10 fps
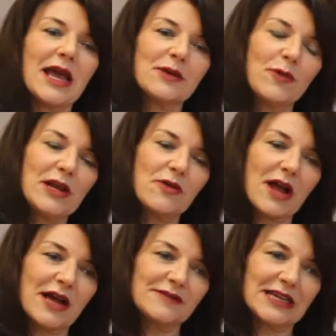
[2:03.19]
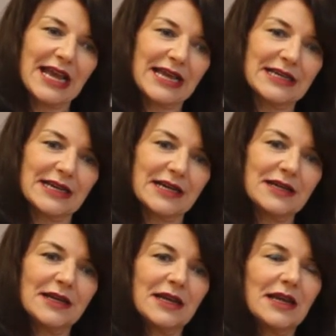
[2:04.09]
And we look after Canada
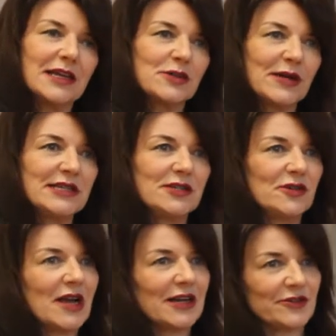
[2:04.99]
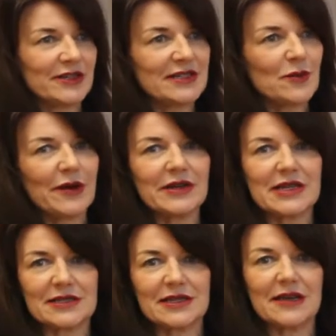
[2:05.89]
in twenty-two countries where it
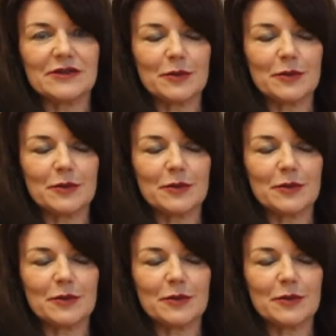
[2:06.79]
doesn't have,